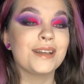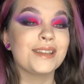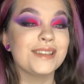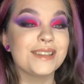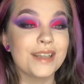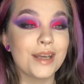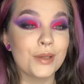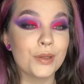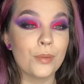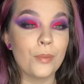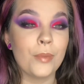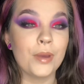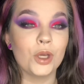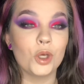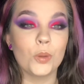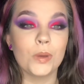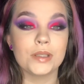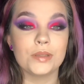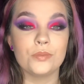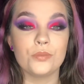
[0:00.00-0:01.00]
tell that my
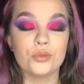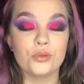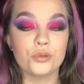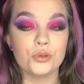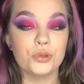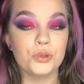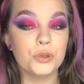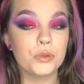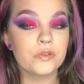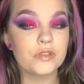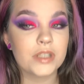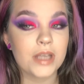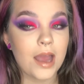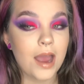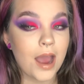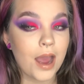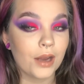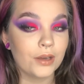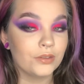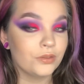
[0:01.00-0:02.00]
makeup has improved,
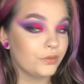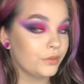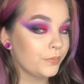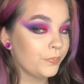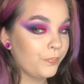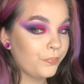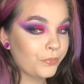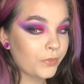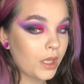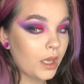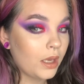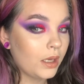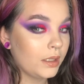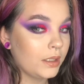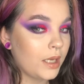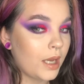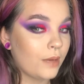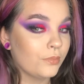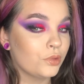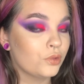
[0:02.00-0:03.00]
and
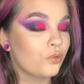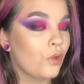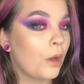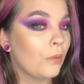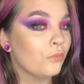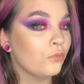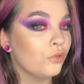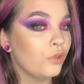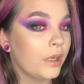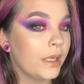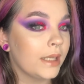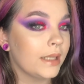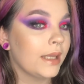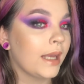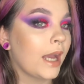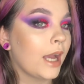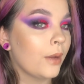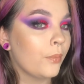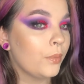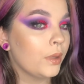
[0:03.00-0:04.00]
yeah, I'm really
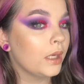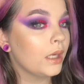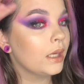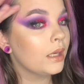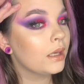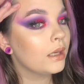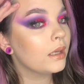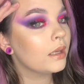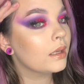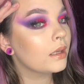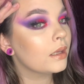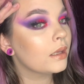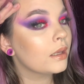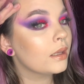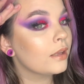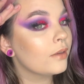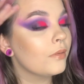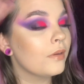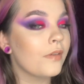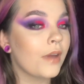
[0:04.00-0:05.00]
happy
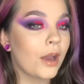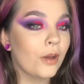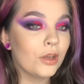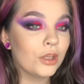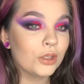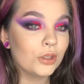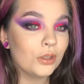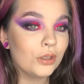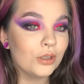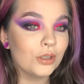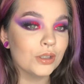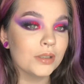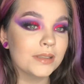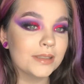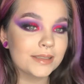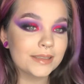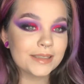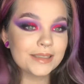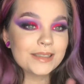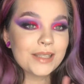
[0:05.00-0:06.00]
with how it
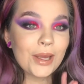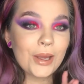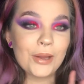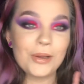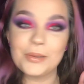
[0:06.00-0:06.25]
looks. So